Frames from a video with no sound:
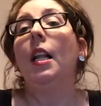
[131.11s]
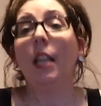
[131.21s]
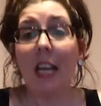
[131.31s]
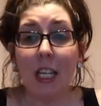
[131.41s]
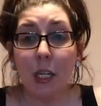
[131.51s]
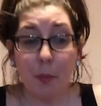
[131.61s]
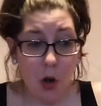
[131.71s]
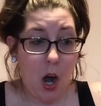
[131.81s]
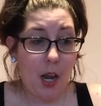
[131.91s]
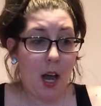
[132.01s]
Lush
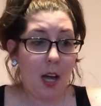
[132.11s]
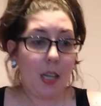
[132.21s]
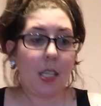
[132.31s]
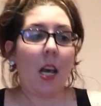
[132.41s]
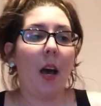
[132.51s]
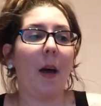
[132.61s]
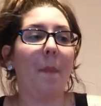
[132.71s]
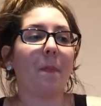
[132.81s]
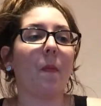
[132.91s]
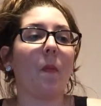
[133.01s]
products.
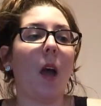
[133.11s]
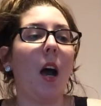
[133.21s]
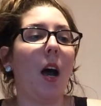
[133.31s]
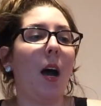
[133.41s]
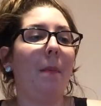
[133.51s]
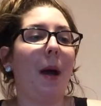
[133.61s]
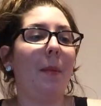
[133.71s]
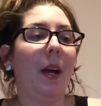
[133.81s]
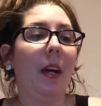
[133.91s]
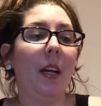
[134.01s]

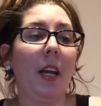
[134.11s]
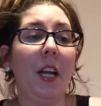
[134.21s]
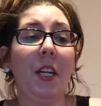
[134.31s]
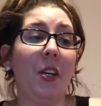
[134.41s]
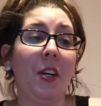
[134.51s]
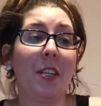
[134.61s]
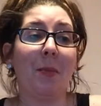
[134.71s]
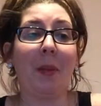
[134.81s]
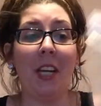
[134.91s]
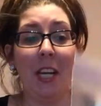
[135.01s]
I'm not going to get into
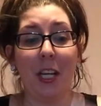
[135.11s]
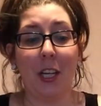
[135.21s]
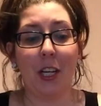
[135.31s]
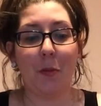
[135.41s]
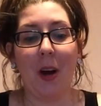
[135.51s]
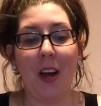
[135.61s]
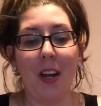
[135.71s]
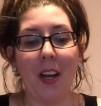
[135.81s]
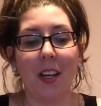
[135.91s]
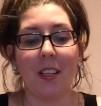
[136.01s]
explaining Lush
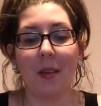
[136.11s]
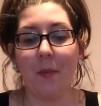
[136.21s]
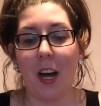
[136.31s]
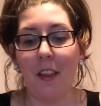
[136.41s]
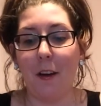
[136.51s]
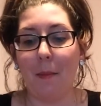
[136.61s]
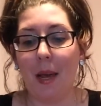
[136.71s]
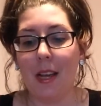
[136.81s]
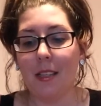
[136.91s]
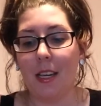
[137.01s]
products and why they're
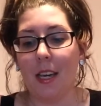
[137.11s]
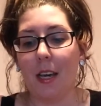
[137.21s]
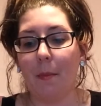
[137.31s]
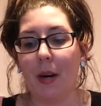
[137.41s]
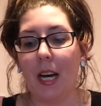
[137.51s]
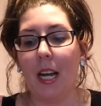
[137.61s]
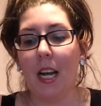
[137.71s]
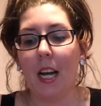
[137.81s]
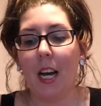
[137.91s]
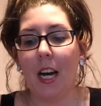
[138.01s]
amazing, but,
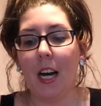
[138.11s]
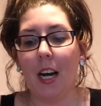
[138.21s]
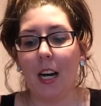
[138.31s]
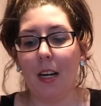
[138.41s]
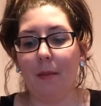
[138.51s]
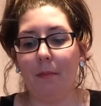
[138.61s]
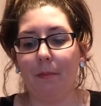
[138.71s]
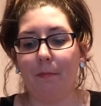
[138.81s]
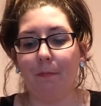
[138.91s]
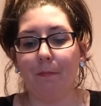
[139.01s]

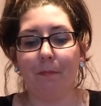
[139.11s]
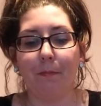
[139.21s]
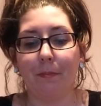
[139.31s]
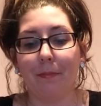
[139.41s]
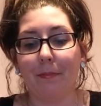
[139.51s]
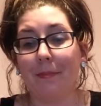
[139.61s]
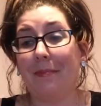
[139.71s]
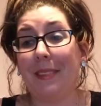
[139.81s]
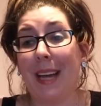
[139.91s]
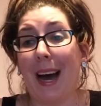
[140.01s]

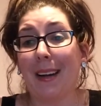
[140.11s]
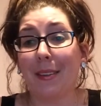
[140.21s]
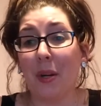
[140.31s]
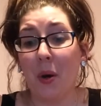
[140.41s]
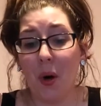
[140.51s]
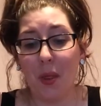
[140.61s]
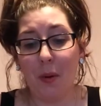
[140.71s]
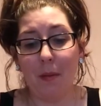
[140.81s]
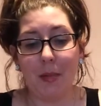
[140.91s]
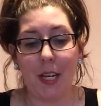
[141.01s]
yeah, go on the
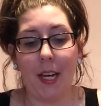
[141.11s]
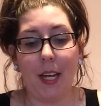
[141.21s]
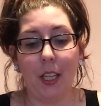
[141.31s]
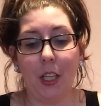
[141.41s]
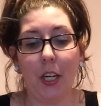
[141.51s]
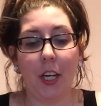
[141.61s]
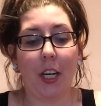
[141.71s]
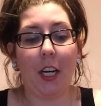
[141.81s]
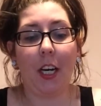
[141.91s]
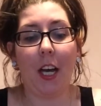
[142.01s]
website and look,
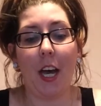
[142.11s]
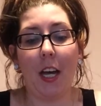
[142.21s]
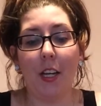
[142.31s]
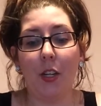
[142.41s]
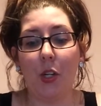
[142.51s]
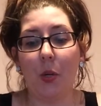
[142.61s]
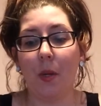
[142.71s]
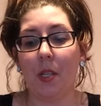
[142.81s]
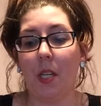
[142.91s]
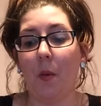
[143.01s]
and you
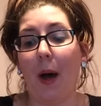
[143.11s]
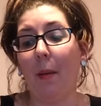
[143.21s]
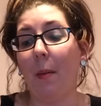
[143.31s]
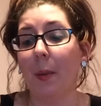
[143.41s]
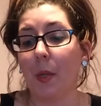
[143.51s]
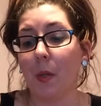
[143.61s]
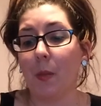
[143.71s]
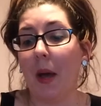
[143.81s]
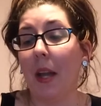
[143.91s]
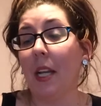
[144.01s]
will see why people
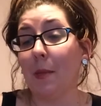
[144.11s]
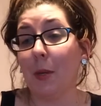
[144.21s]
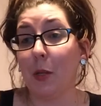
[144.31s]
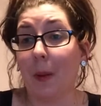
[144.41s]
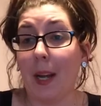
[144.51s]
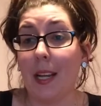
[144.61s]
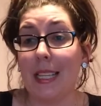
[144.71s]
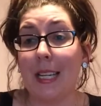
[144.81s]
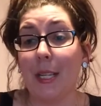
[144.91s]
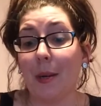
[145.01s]
spend as much money as
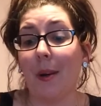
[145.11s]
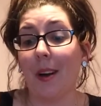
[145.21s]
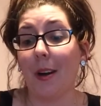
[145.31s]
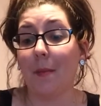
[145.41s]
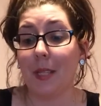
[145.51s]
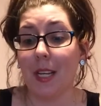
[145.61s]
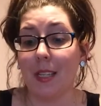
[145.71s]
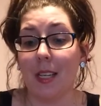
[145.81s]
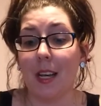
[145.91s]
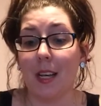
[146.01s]
they do and are
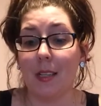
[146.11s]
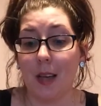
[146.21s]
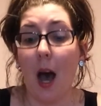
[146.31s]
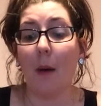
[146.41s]
obsessed as